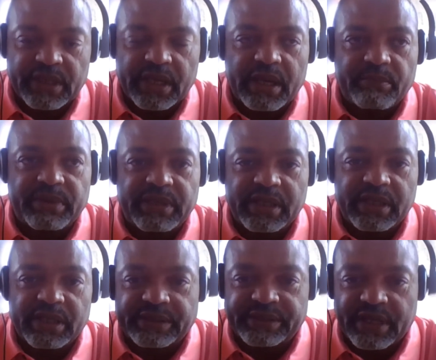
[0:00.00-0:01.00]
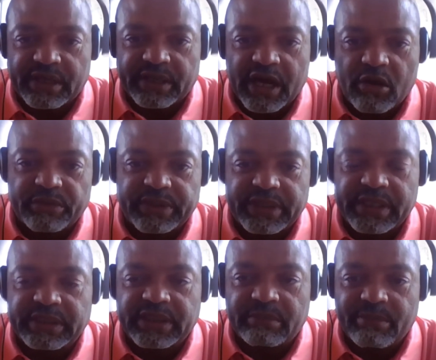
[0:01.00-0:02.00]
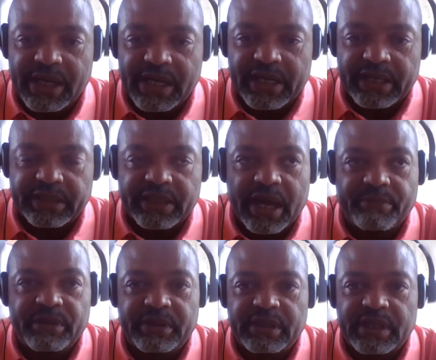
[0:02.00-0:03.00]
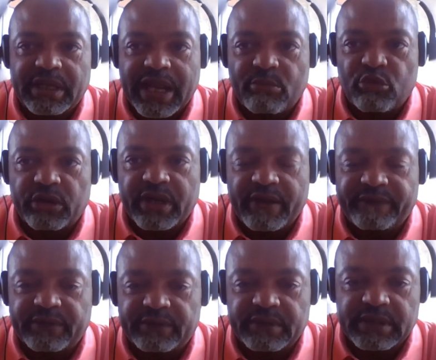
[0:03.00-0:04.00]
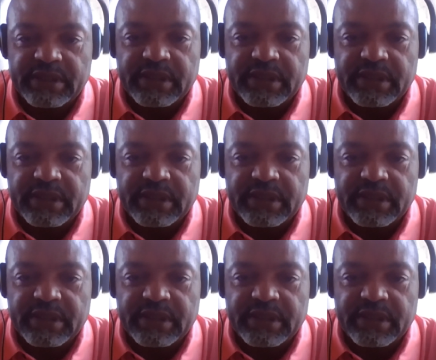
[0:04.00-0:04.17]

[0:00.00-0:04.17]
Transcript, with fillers: And because I started out with the end in mind, I put in a lot more effort